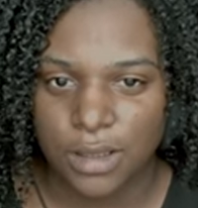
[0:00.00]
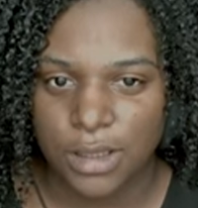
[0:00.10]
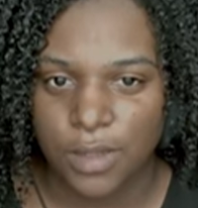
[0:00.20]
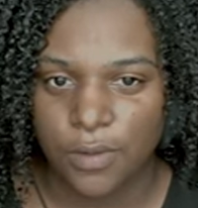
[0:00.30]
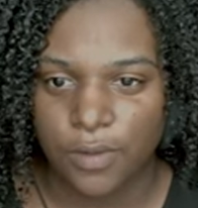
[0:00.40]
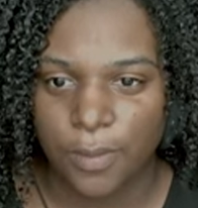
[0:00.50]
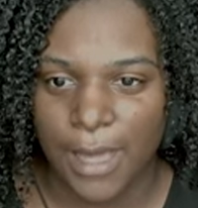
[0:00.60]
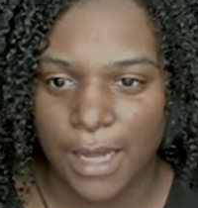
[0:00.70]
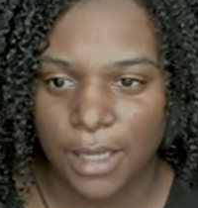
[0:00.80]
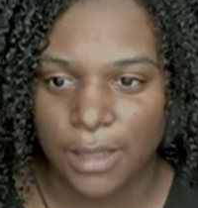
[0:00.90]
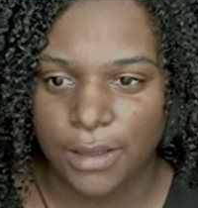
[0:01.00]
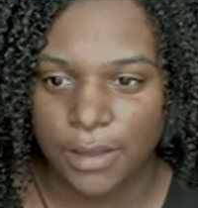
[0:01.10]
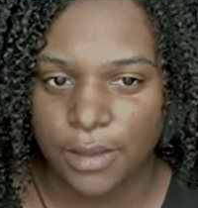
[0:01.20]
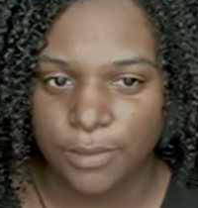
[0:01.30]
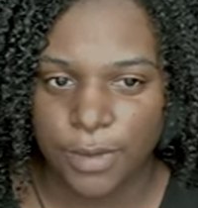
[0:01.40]
here on the back
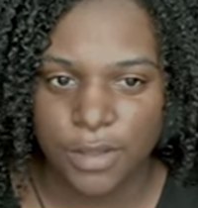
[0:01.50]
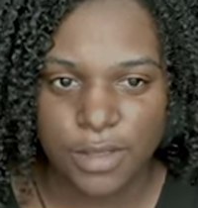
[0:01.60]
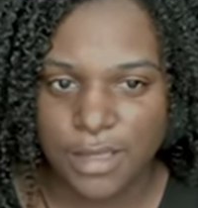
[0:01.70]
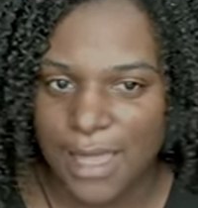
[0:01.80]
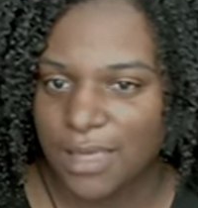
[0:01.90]
color, but other than that